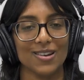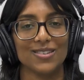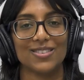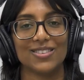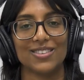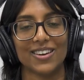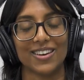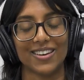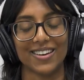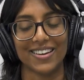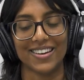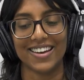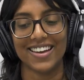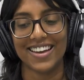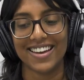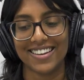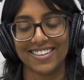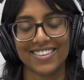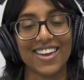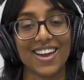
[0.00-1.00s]
So
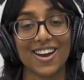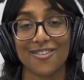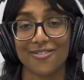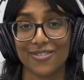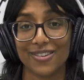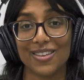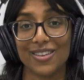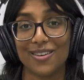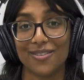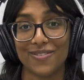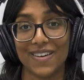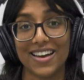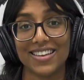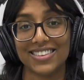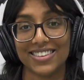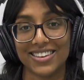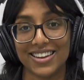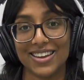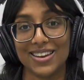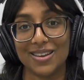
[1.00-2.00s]
yeah, really a
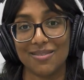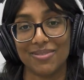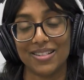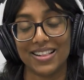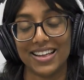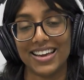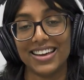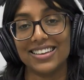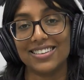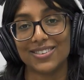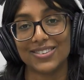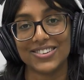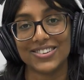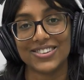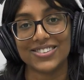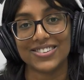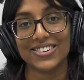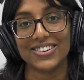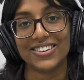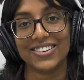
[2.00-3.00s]
fascinating place for
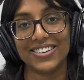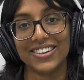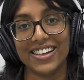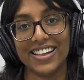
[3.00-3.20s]
sure.